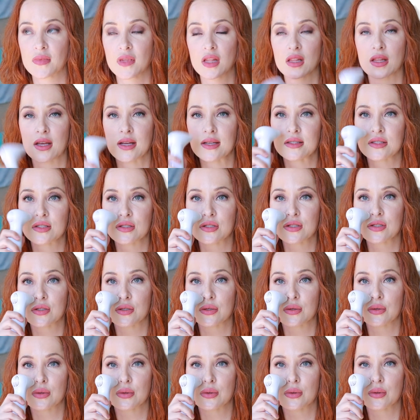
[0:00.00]
like to
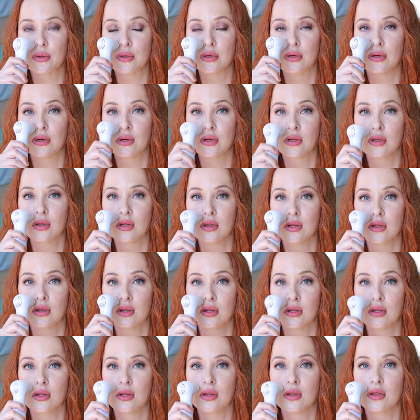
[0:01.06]
do
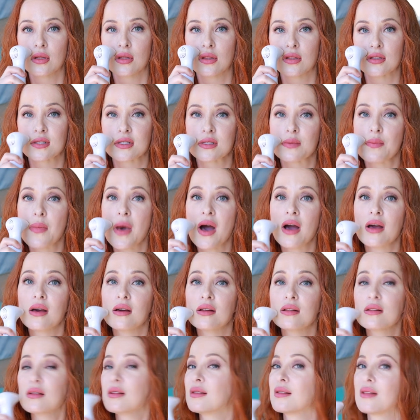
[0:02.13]
the
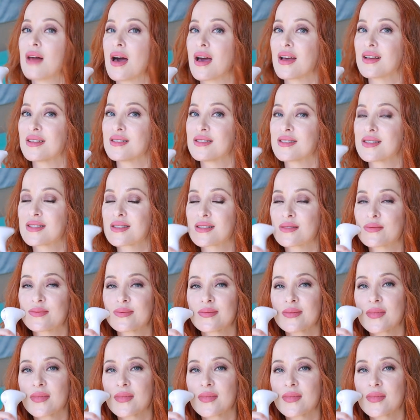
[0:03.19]
smile lines.